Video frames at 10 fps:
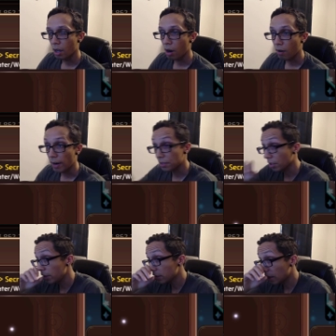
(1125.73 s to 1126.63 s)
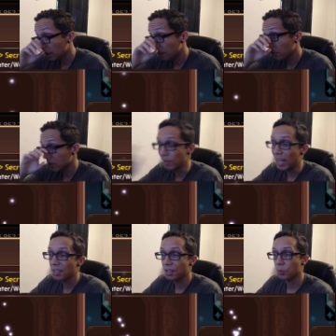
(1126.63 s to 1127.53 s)
Alright, so he sucked up on some
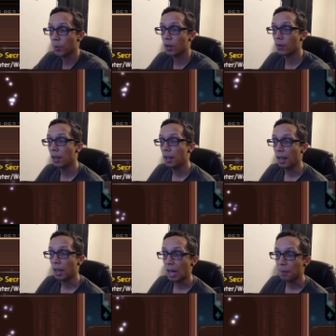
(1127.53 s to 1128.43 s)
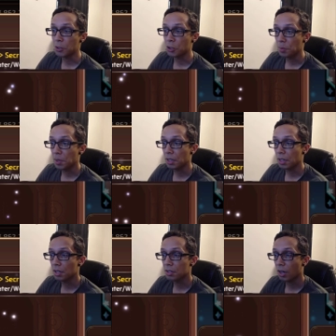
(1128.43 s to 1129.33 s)
eggs as well, and I'm assuming
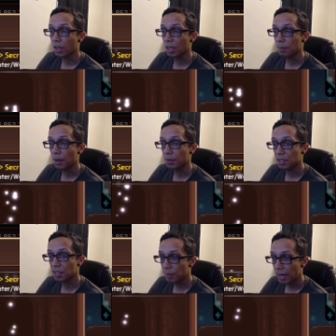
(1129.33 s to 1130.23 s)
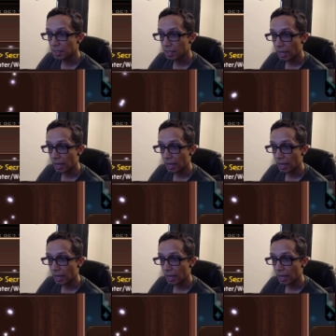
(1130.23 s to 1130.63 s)
he's talking about these spicy